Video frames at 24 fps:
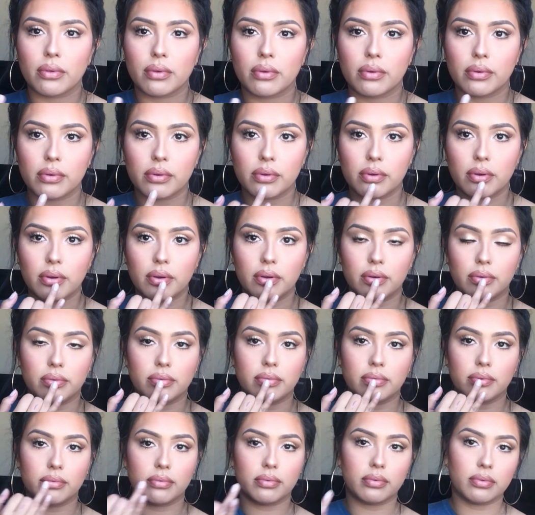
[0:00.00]
Oh,
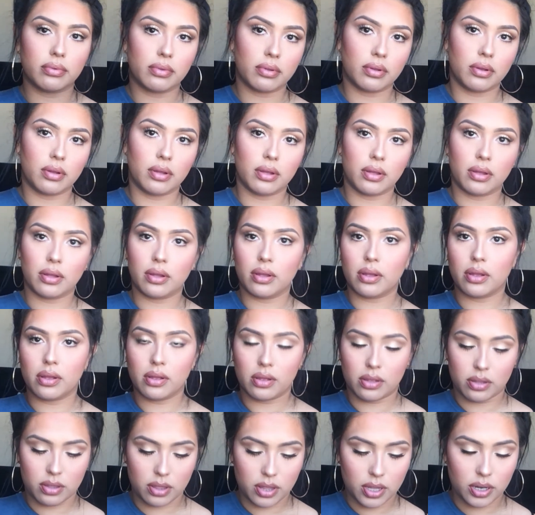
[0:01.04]

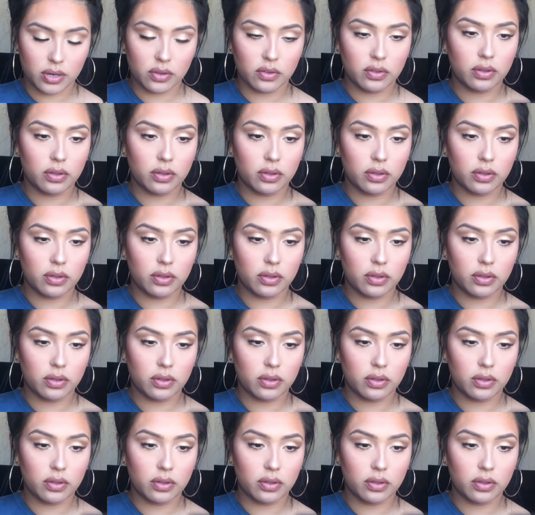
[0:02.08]
that doesn't look